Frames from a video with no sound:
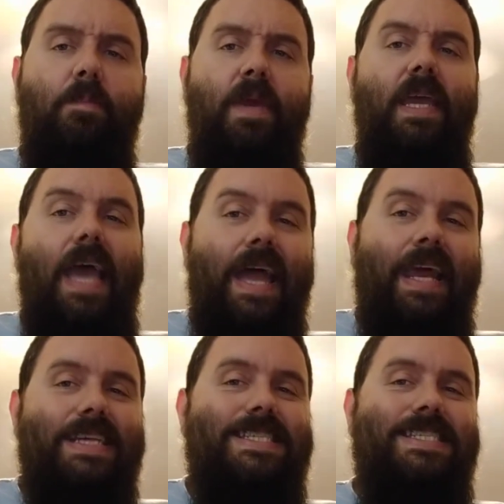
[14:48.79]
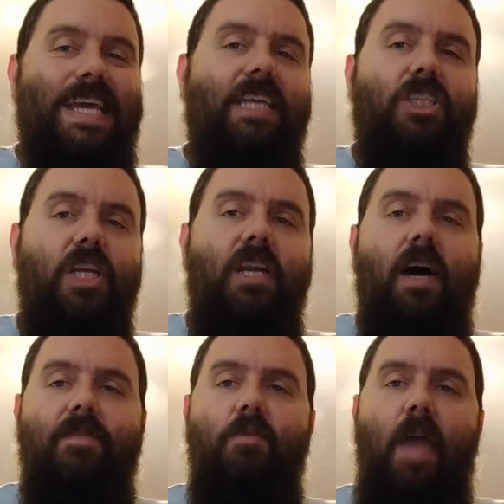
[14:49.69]
be an extinction
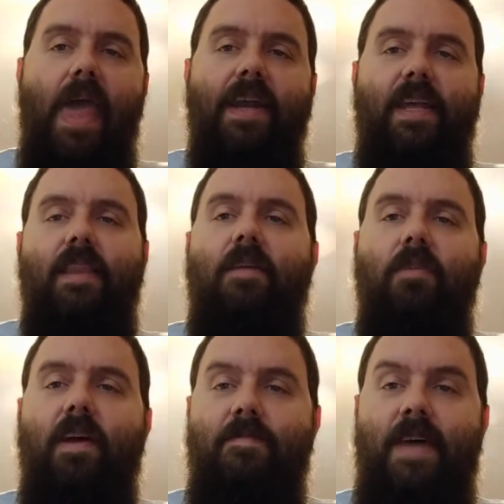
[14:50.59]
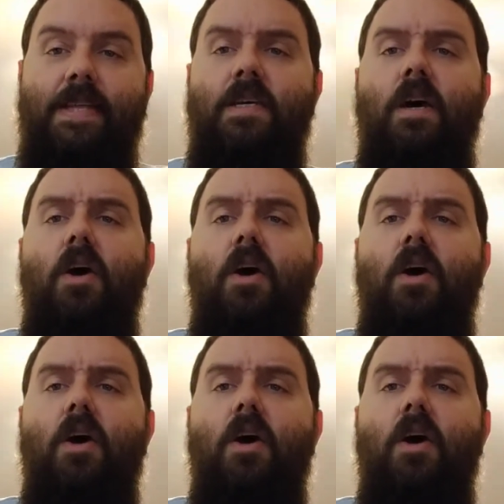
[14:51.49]
of humanity level event,